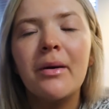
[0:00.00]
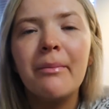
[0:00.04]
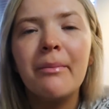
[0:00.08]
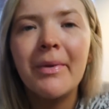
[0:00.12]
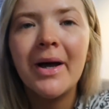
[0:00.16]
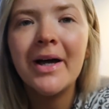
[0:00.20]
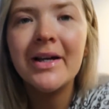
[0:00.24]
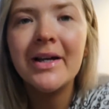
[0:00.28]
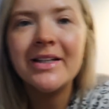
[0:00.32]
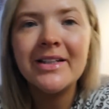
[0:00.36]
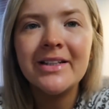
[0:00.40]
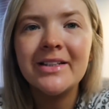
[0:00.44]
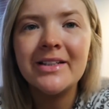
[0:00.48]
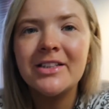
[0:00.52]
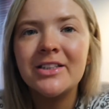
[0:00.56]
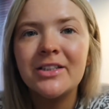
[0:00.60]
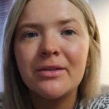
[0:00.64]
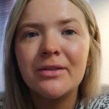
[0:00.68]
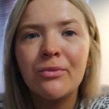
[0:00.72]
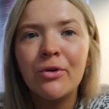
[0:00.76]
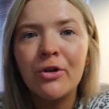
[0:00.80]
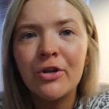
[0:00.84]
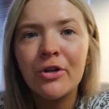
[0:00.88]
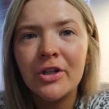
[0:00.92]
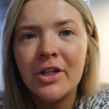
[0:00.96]

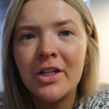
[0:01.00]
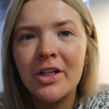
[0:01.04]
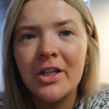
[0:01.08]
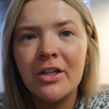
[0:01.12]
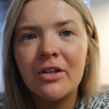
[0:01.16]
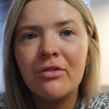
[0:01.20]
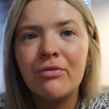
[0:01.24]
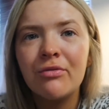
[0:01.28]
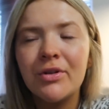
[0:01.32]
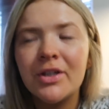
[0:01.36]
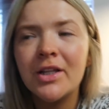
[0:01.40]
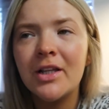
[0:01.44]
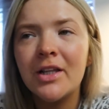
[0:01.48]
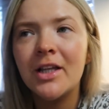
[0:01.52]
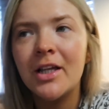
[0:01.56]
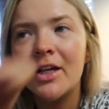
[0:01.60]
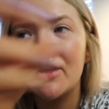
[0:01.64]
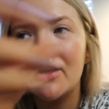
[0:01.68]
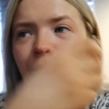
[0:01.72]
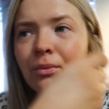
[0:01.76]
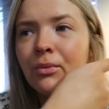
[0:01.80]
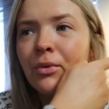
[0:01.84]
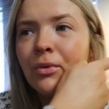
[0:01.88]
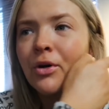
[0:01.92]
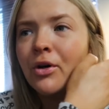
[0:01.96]
manage working really
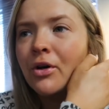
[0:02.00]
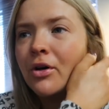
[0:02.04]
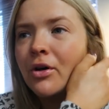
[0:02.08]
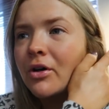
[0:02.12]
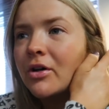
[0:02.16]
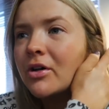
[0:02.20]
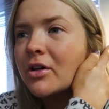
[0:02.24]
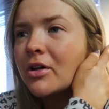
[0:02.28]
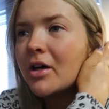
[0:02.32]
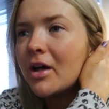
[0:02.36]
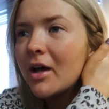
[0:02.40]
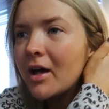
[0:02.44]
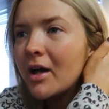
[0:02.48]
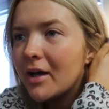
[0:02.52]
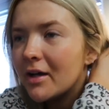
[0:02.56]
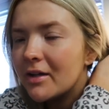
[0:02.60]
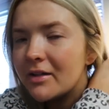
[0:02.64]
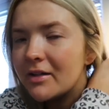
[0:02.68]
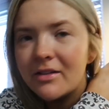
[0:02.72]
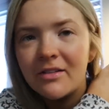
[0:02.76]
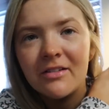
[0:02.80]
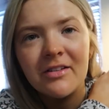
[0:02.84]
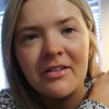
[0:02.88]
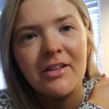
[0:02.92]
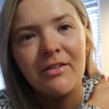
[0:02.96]
late at work
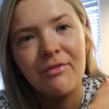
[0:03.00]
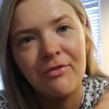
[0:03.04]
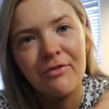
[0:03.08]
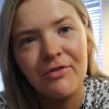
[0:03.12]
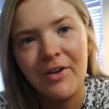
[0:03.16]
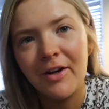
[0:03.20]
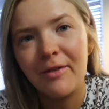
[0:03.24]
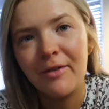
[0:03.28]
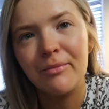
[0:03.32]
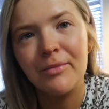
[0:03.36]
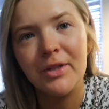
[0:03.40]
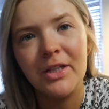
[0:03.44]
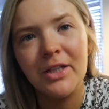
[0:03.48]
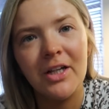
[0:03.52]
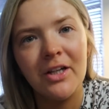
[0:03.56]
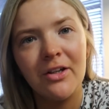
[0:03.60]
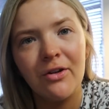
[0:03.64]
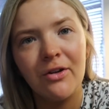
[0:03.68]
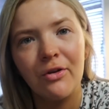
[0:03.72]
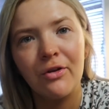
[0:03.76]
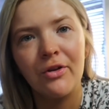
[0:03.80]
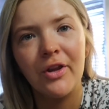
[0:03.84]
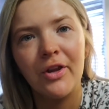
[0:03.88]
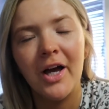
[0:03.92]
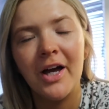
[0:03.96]
and seeing family
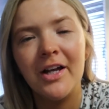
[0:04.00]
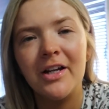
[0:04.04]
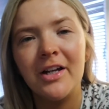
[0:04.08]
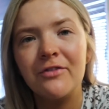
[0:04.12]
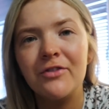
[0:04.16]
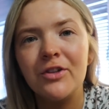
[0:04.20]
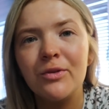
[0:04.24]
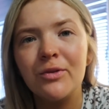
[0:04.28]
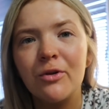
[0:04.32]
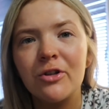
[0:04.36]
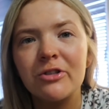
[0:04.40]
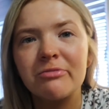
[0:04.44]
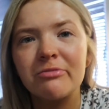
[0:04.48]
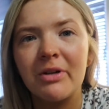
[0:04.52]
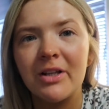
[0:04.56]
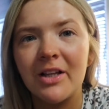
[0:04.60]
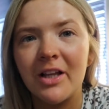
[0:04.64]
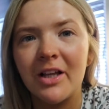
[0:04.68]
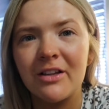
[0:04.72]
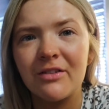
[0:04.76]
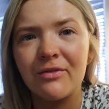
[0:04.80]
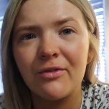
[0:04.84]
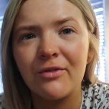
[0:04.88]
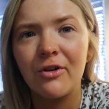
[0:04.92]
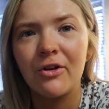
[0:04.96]
and all that. And if you watched my
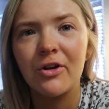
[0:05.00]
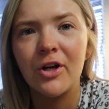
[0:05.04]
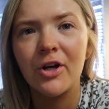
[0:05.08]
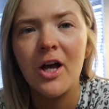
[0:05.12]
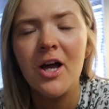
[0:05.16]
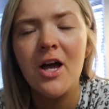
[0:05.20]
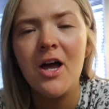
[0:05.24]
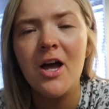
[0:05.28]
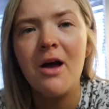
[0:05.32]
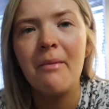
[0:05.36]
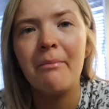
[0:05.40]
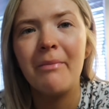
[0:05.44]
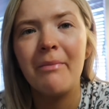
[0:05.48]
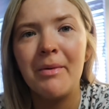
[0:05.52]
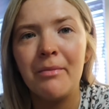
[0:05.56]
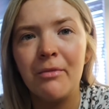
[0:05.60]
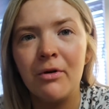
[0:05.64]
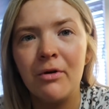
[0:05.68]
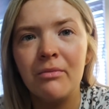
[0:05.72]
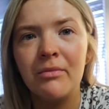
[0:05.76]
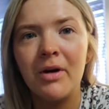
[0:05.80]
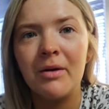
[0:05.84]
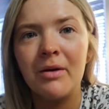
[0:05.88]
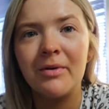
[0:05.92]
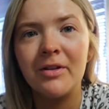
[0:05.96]
last vlog, my
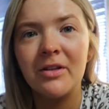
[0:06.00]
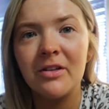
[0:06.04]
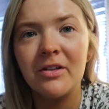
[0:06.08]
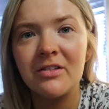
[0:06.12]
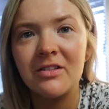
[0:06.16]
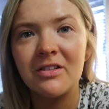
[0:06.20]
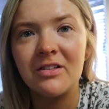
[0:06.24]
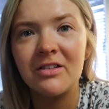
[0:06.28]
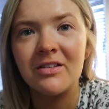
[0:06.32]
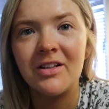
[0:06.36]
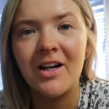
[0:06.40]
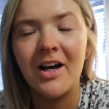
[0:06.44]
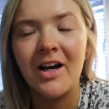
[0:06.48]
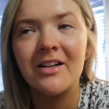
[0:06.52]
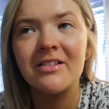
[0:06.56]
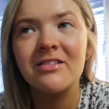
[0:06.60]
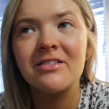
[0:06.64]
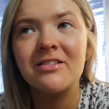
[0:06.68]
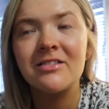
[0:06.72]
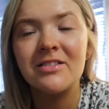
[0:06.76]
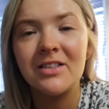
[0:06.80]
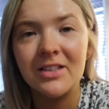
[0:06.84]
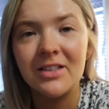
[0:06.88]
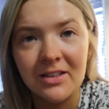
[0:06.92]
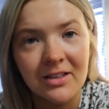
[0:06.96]
mum and my little sister are
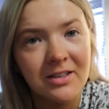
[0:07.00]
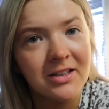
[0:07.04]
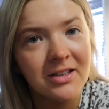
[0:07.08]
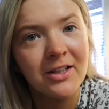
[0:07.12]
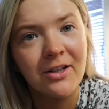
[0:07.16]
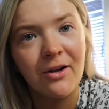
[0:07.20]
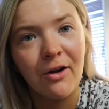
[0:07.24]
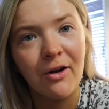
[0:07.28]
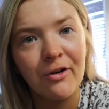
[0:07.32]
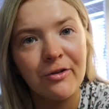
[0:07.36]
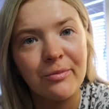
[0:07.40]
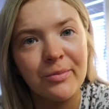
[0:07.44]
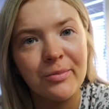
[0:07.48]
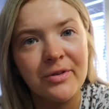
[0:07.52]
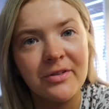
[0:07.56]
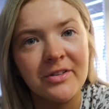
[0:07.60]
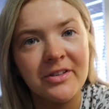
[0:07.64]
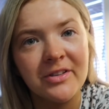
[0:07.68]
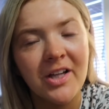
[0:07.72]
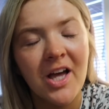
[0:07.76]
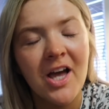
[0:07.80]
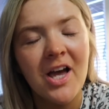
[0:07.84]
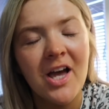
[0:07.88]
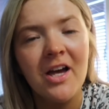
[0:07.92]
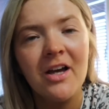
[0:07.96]
still in
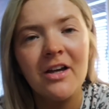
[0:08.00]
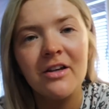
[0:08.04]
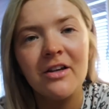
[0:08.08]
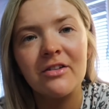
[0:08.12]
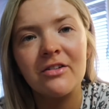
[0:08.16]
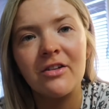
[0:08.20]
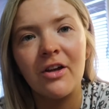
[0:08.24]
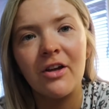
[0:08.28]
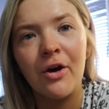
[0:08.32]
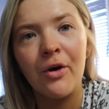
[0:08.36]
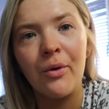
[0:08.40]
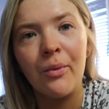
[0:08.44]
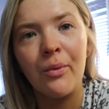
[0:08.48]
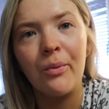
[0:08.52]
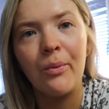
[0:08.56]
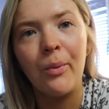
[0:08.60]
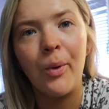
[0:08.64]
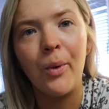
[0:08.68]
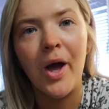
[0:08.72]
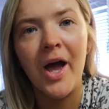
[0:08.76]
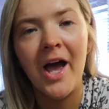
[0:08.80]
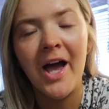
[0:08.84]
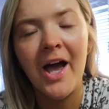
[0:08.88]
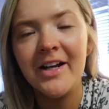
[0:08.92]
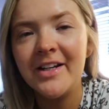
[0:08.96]
hospital, so
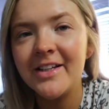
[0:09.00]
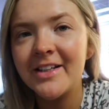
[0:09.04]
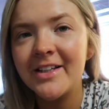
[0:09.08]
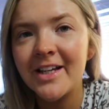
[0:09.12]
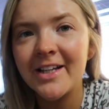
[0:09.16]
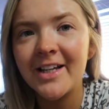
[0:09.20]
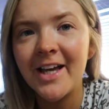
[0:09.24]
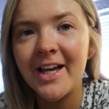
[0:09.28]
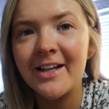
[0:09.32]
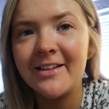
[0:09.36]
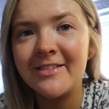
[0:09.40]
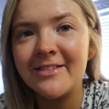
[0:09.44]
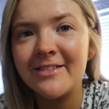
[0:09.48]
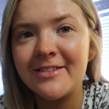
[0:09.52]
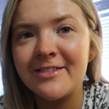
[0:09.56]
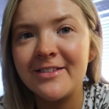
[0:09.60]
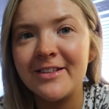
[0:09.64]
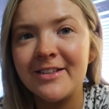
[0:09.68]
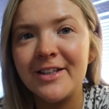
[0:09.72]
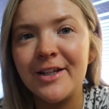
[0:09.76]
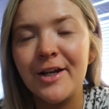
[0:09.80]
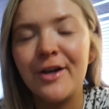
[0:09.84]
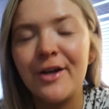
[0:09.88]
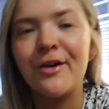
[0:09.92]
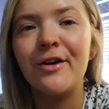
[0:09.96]
we're heading again to
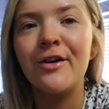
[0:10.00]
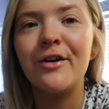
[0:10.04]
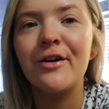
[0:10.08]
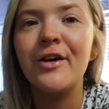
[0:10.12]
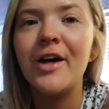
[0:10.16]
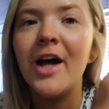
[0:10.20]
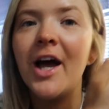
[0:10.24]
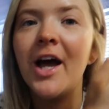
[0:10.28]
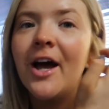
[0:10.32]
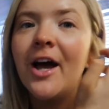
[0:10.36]
see her.